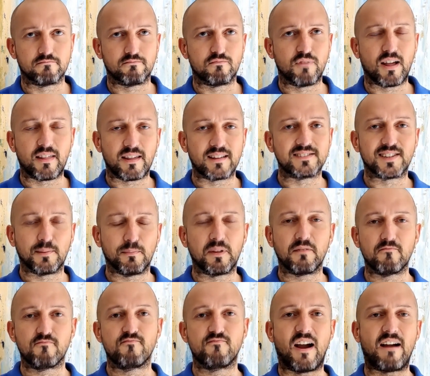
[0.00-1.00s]
Rather than
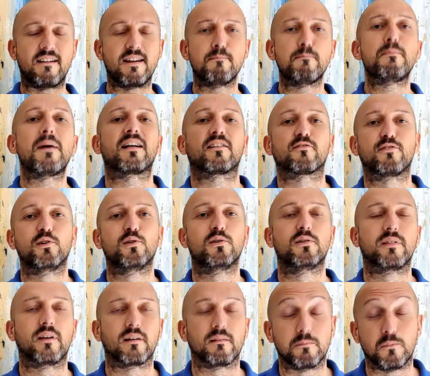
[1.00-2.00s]
something very
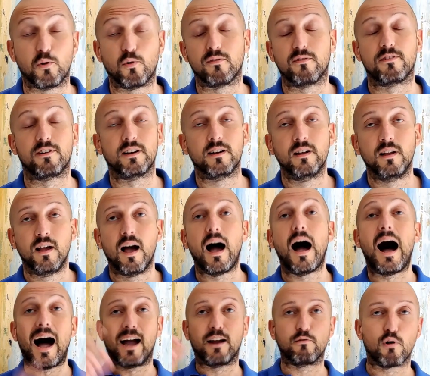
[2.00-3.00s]
impactful, they're more of a
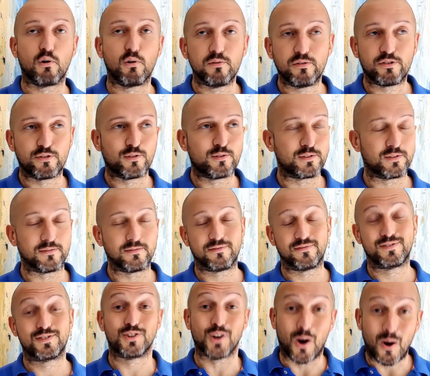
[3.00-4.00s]
eye roll sort of
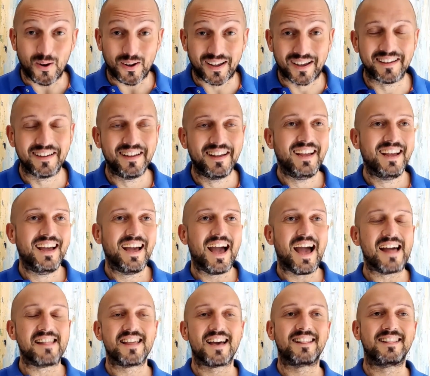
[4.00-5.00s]
shock.
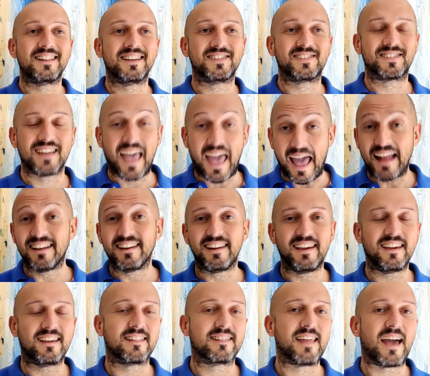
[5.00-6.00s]
And then this
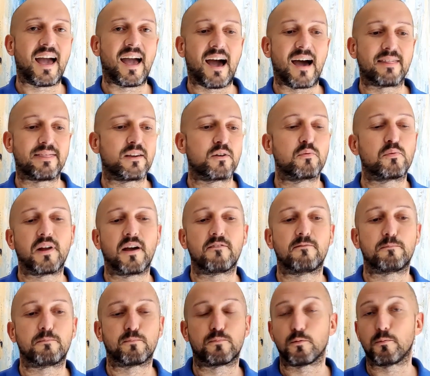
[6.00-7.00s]
ending that I think would
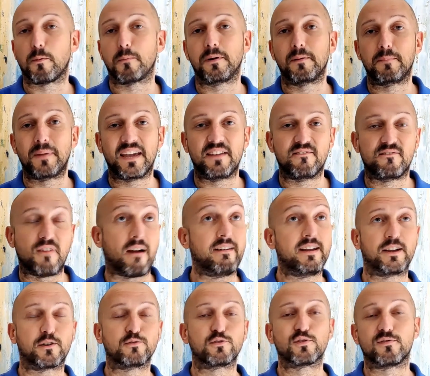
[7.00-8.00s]
have probably been
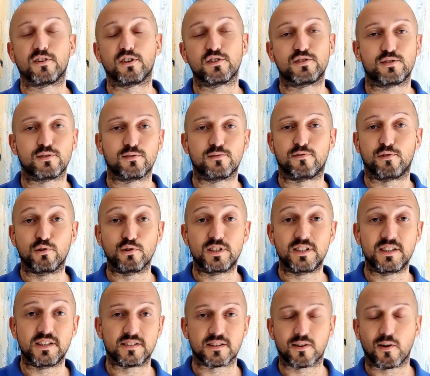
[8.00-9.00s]
very controversial
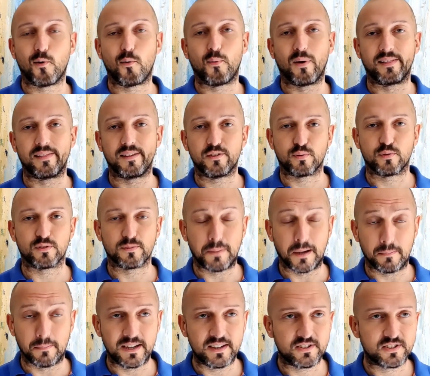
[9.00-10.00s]
40 years ago when this was
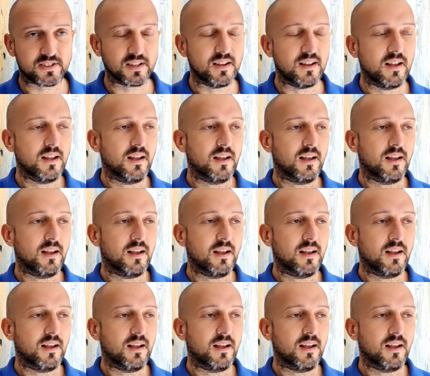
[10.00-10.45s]
published.